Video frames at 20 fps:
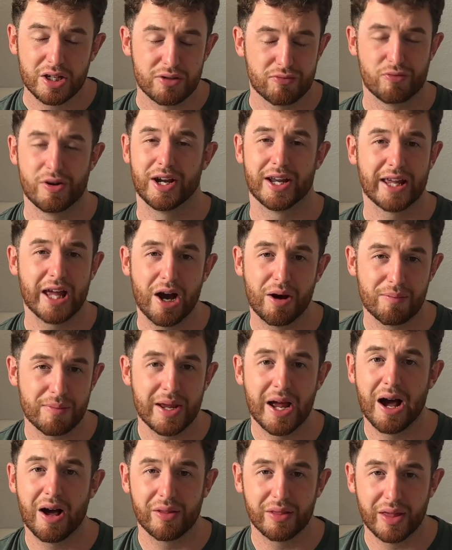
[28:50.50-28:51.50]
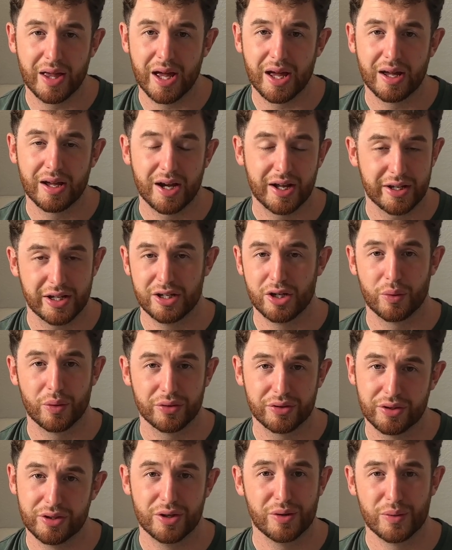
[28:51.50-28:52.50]
really helped me out there. I didn't know what
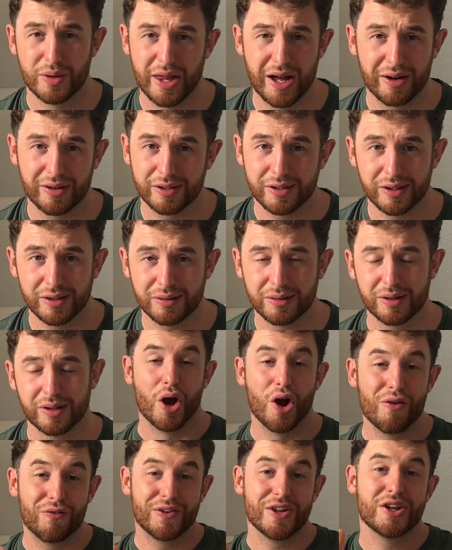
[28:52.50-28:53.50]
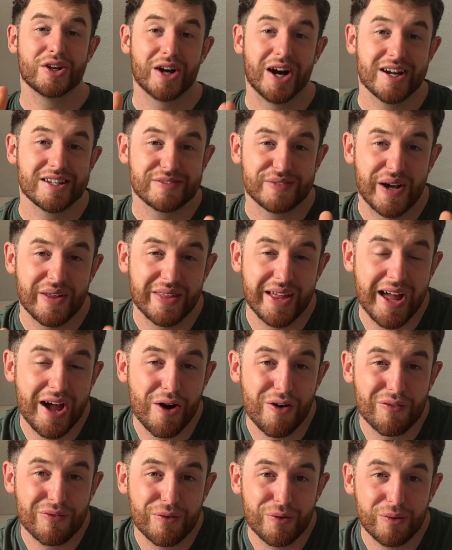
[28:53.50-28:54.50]
to do without you. Hopefully you guys found that
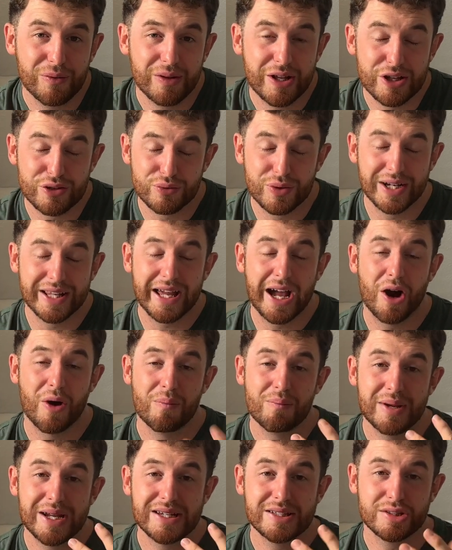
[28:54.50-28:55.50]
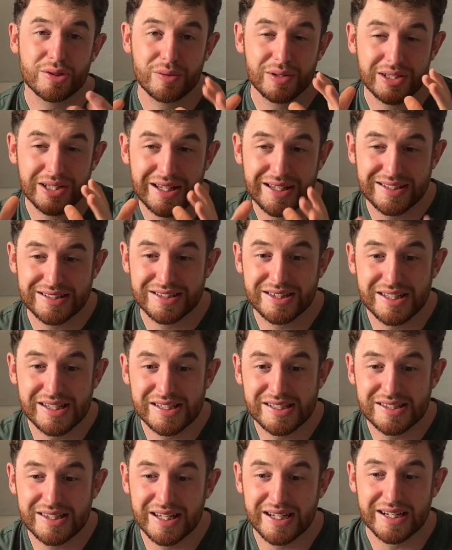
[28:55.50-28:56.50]
helpful. It's really helped me to list
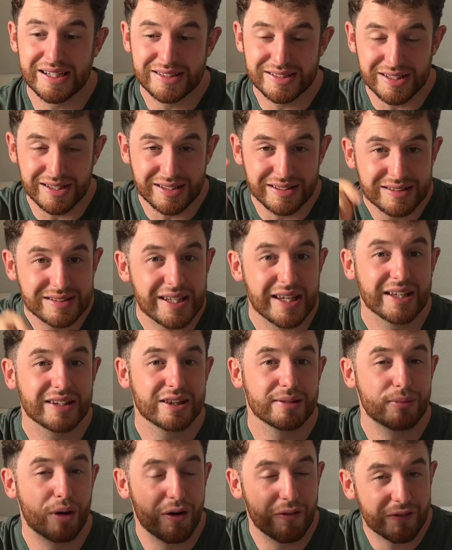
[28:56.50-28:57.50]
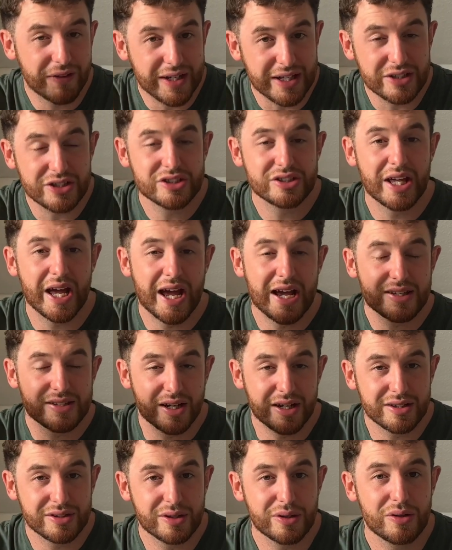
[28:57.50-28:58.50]
these things and tick them off each day as
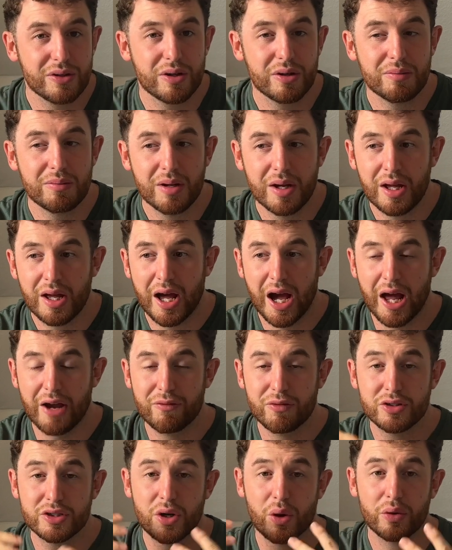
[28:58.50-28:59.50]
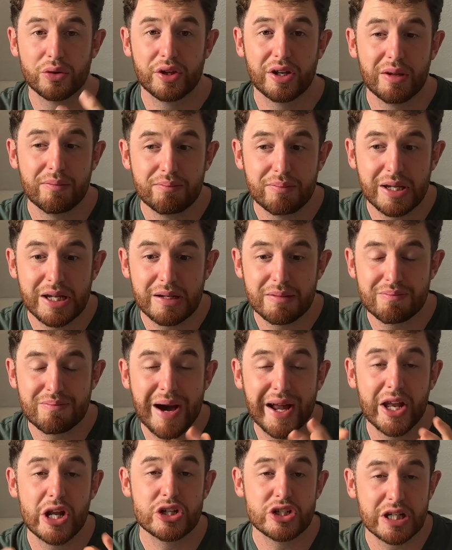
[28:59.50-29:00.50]
I do them, and resulted in me
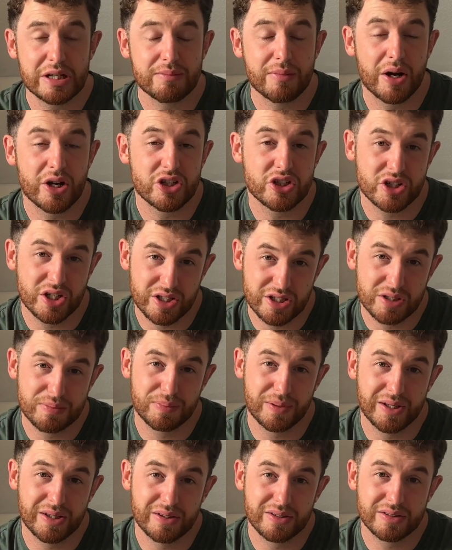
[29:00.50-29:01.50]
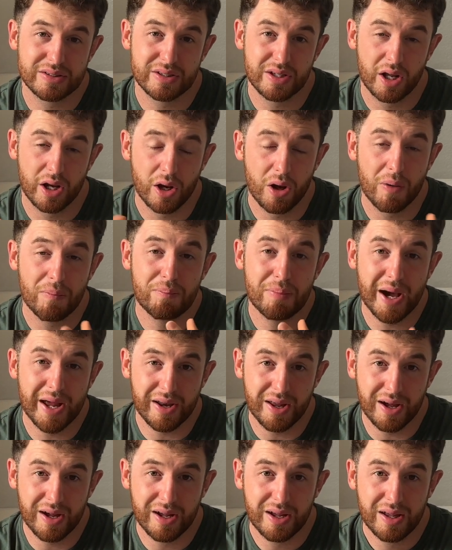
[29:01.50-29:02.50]
managing my shin splints a lot
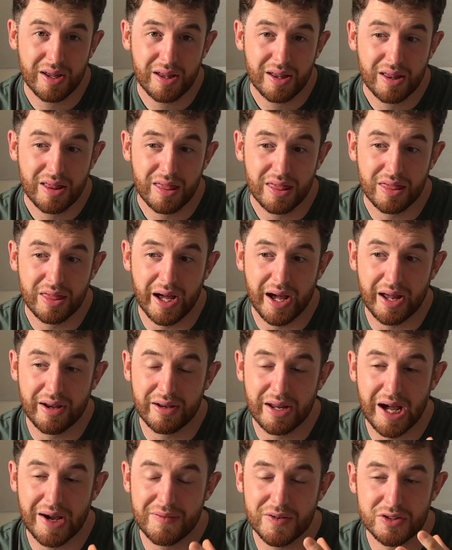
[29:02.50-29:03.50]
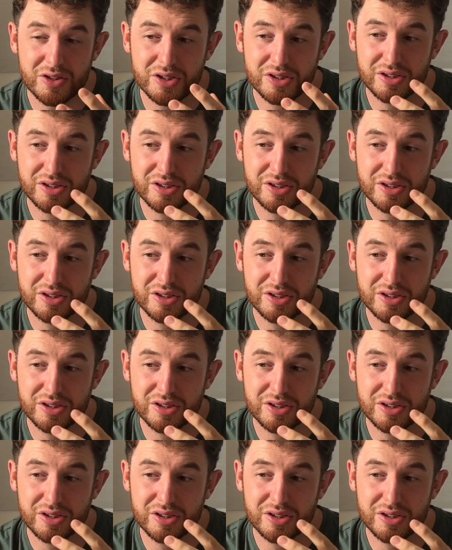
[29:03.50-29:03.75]
better than having just